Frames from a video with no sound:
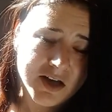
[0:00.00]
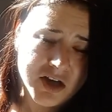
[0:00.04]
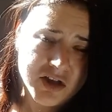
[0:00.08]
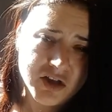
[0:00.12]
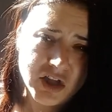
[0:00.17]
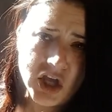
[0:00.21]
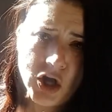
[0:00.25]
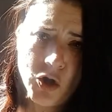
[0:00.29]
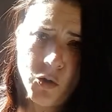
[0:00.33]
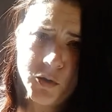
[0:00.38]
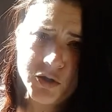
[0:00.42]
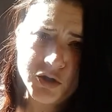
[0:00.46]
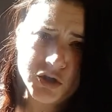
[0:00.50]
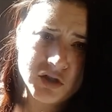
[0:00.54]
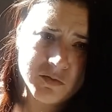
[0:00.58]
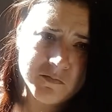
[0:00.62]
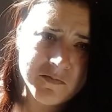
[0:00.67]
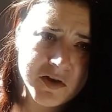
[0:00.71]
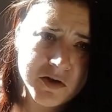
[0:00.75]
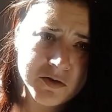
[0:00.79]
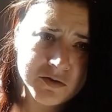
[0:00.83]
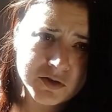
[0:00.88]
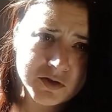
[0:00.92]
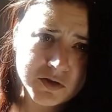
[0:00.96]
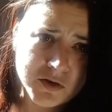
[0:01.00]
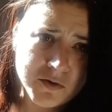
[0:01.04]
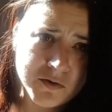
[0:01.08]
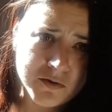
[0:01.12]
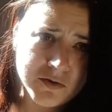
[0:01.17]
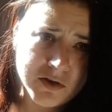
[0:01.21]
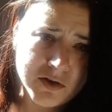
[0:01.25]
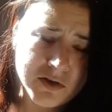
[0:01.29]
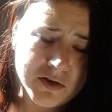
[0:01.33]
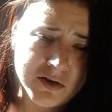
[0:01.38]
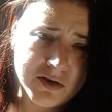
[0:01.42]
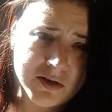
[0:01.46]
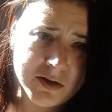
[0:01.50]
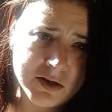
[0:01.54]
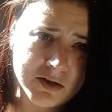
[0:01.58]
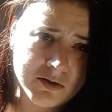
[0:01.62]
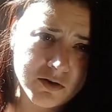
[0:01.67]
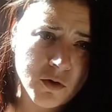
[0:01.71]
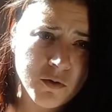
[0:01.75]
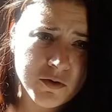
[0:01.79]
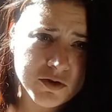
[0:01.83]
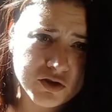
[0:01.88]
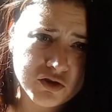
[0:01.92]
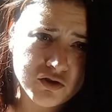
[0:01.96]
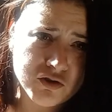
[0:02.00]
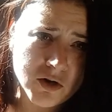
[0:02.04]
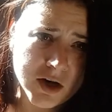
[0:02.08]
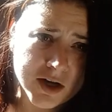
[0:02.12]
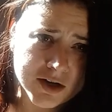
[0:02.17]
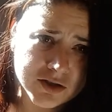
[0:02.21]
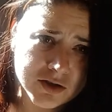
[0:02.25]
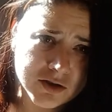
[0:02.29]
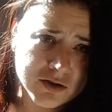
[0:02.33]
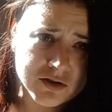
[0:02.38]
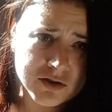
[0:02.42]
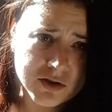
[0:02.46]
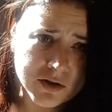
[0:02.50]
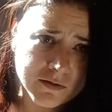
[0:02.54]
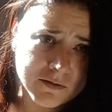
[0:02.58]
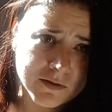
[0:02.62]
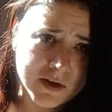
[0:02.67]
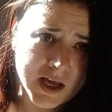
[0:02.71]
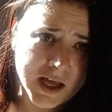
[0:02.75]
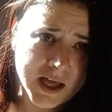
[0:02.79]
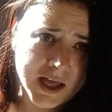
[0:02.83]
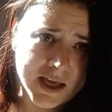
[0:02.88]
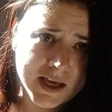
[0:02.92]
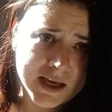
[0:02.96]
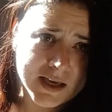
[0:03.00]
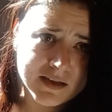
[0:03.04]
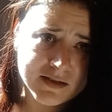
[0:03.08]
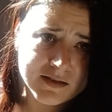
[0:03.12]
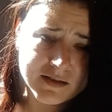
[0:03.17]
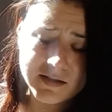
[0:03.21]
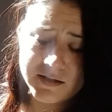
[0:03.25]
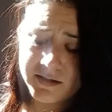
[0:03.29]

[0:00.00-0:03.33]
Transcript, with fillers: They always smell so good and always dressing so nice